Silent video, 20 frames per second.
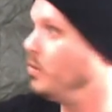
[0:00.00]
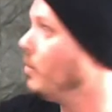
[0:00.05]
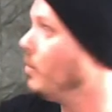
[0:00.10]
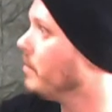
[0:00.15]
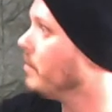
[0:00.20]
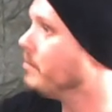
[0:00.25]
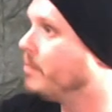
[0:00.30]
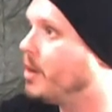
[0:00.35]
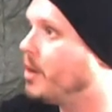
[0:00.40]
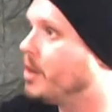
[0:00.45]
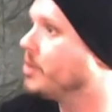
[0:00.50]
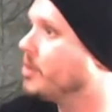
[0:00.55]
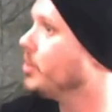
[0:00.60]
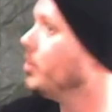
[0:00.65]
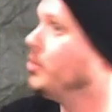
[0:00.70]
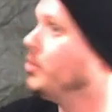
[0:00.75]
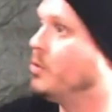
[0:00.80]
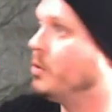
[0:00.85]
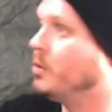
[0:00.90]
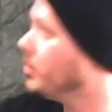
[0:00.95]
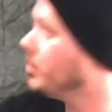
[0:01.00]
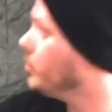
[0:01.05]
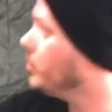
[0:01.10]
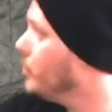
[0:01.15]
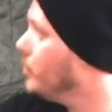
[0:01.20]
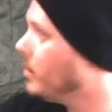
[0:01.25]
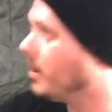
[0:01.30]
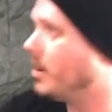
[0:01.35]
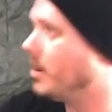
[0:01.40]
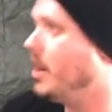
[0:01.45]
Your merch, your
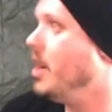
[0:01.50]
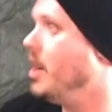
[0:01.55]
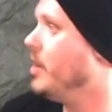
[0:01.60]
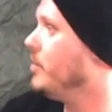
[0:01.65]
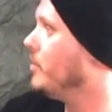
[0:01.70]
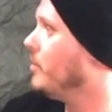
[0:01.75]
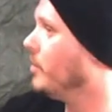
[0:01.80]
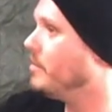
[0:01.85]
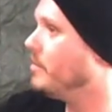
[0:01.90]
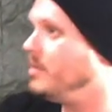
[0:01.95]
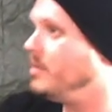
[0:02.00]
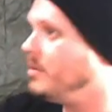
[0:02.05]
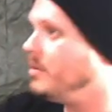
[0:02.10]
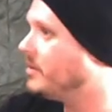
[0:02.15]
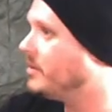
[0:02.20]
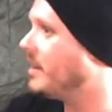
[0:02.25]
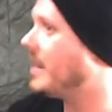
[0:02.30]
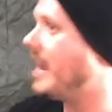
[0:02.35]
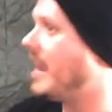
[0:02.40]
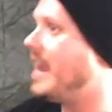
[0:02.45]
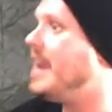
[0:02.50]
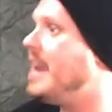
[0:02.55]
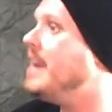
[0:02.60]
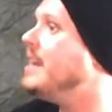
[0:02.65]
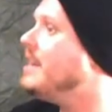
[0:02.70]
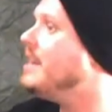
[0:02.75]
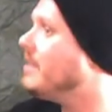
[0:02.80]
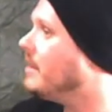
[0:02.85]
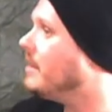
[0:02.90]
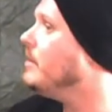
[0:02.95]
tour, your music,
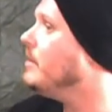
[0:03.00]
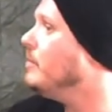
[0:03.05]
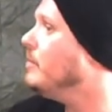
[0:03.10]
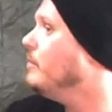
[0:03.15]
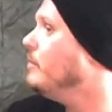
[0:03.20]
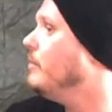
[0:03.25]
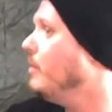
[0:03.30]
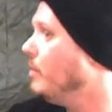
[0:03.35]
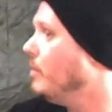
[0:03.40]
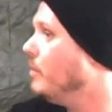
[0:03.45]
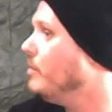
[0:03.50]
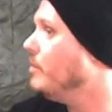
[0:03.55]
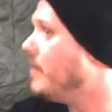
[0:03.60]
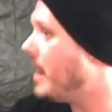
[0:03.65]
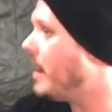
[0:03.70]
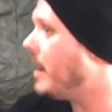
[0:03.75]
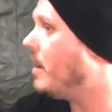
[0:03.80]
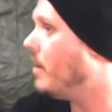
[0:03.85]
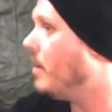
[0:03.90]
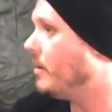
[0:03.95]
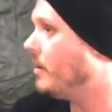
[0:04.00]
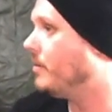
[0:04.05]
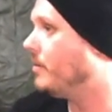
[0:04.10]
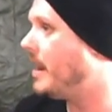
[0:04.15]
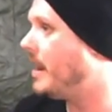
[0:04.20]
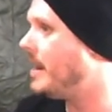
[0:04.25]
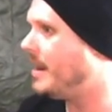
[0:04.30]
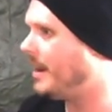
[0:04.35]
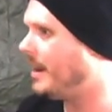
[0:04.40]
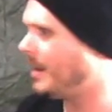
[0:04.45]
anything you do, they own a
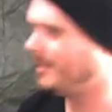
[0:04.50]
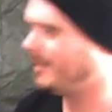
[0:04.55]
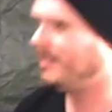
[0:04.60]
right in.